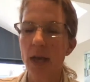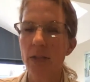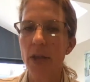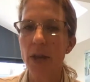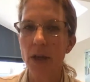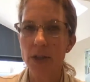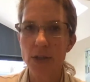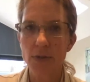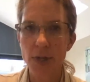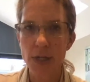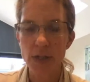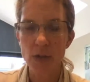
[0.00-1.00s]
There are lots of
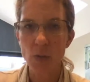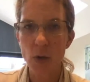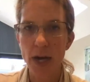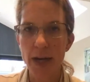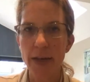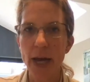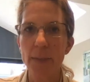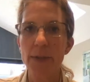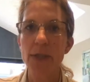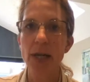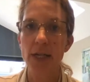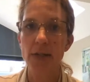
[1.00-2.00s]
reasons why the
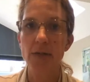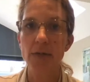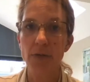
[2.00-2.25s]
appetite